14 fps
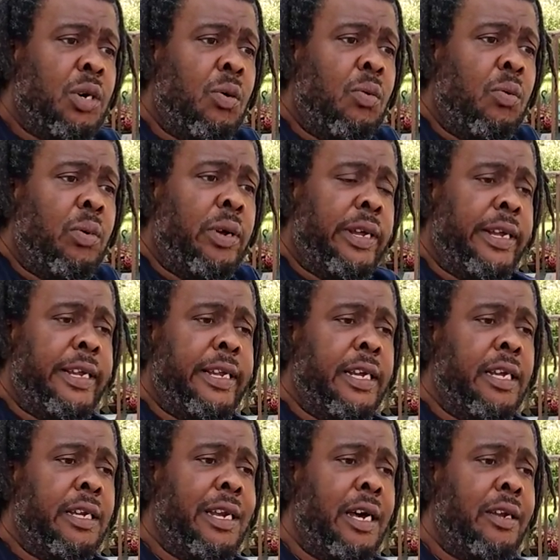So
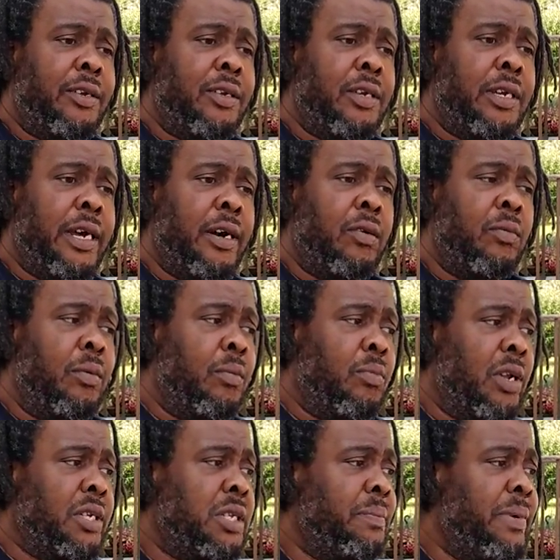now,
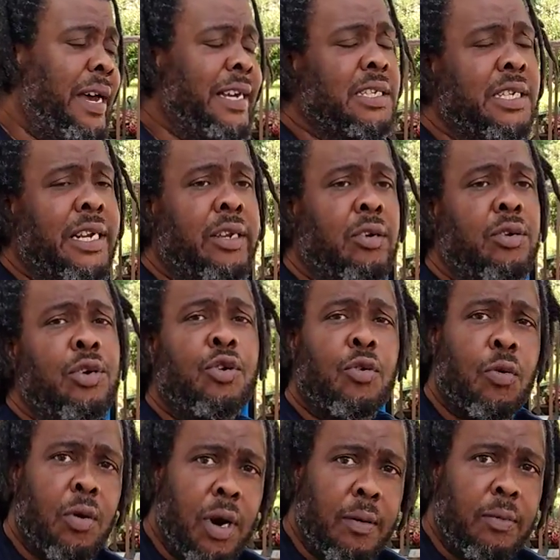Brother Shabazz, I know you
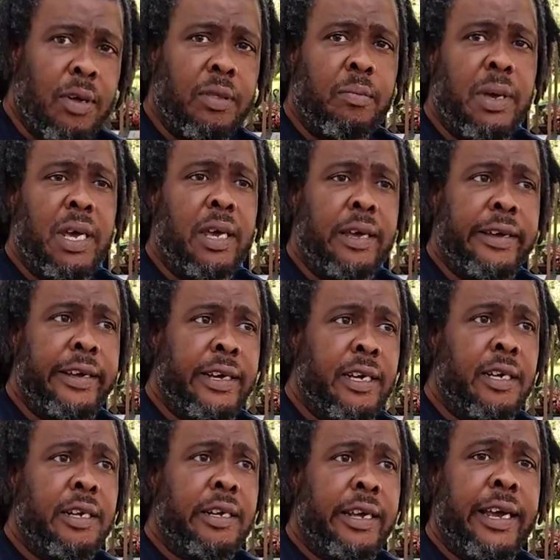grew up with me.
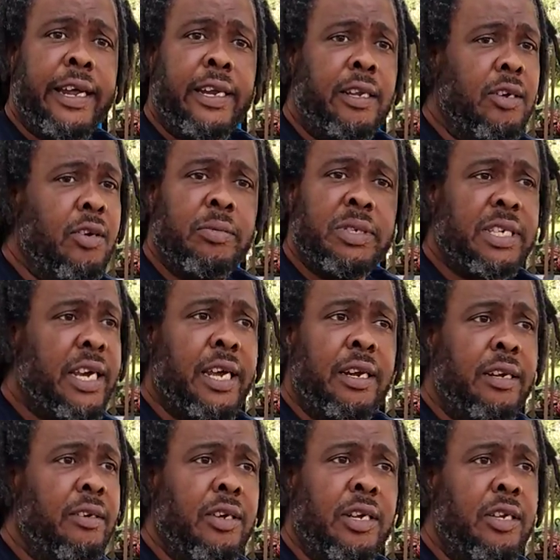And you know what I'm saying?
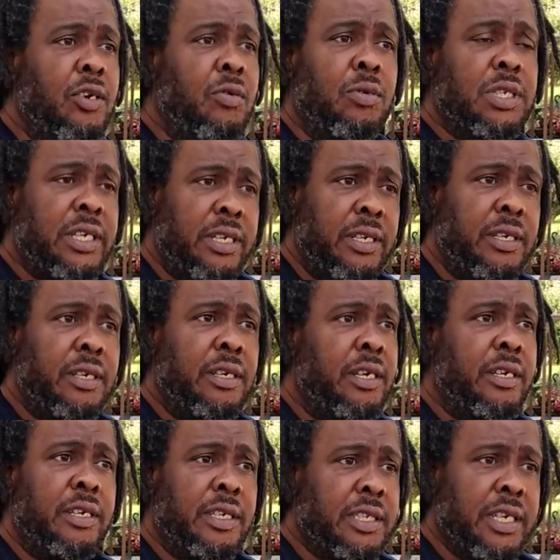And you was
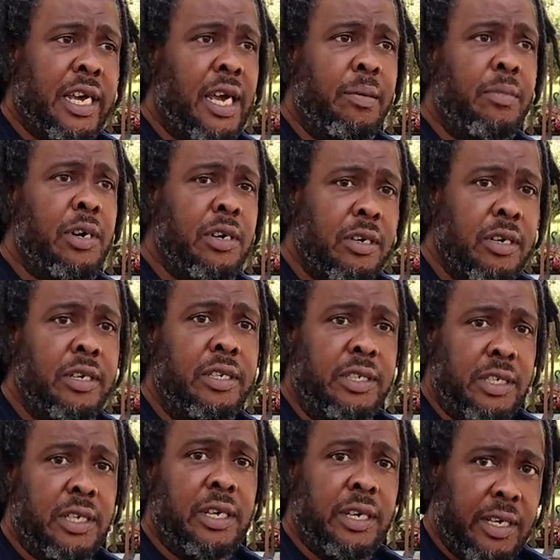in the same hoods
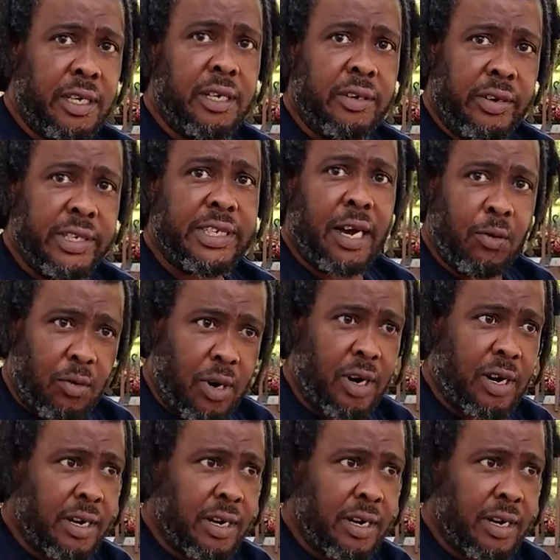as I were.